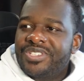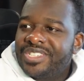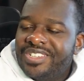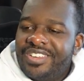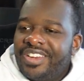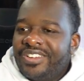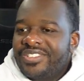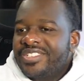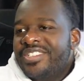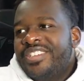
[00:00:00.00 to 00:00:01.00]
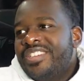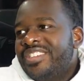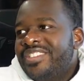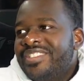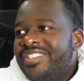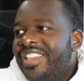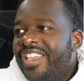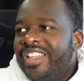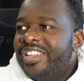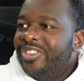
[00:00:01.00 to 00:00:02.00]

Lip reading: just sitting there just like, dang, I